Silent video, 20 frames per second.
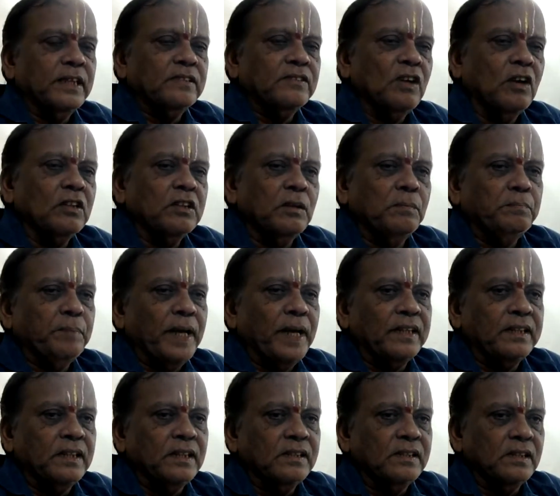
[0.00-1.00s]
sort of
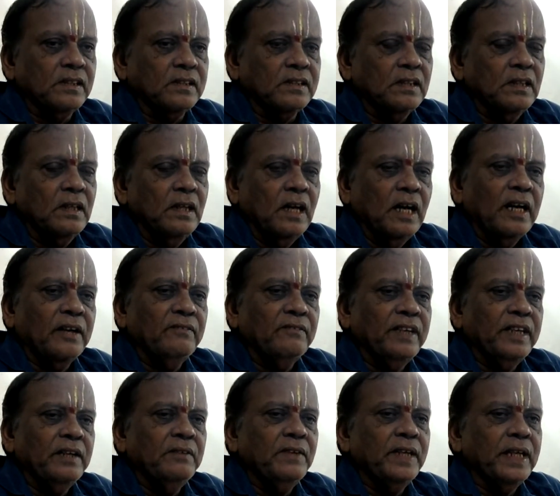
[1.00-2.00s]
practices are
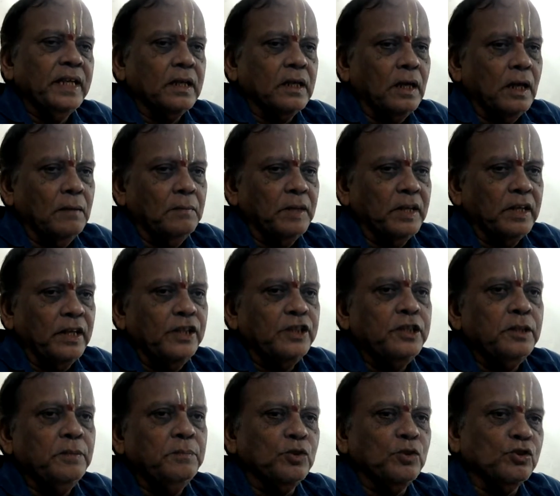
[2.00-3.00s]
very very common.
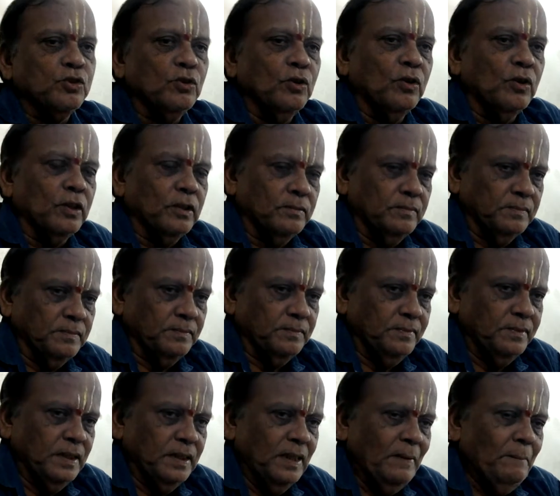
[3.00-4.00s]
Ichi puchkoda.
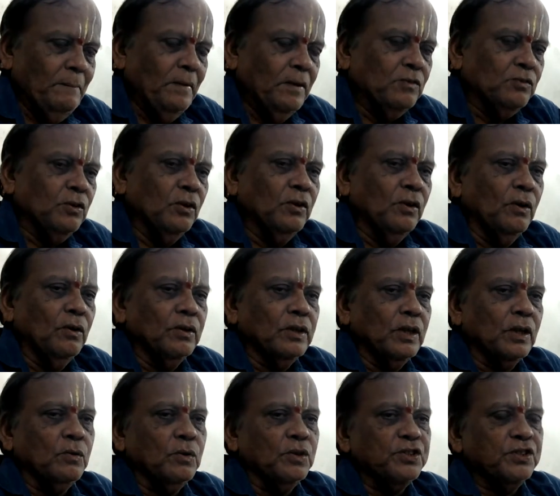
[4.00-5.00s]
So the
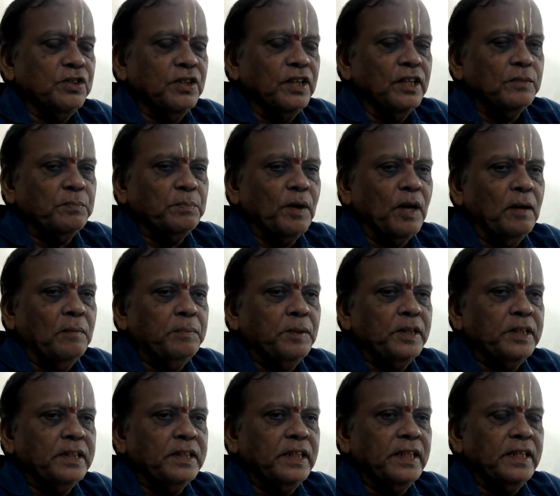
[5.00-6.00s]
question is,
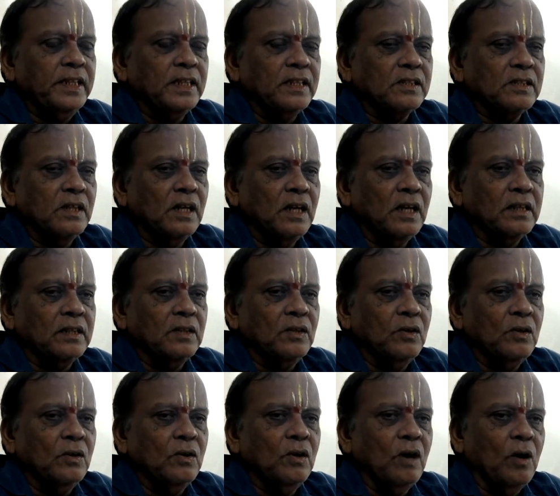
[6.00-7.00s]
property does not go
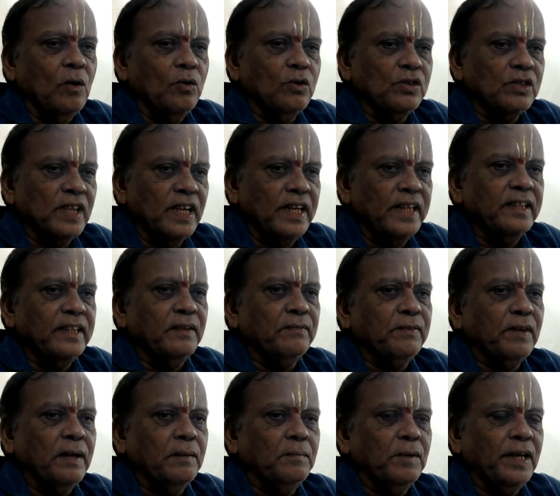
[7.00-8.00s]
outside the
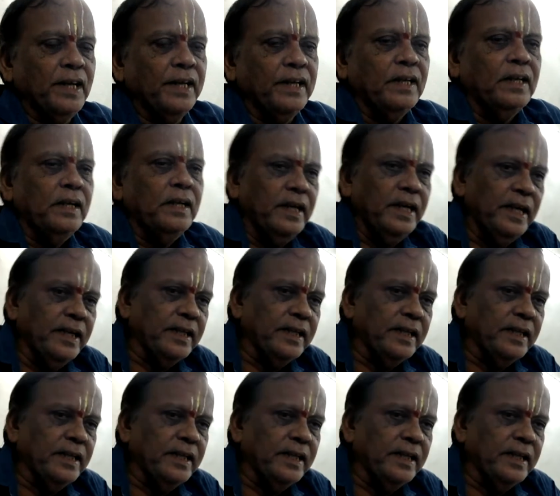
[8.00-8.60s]
family. It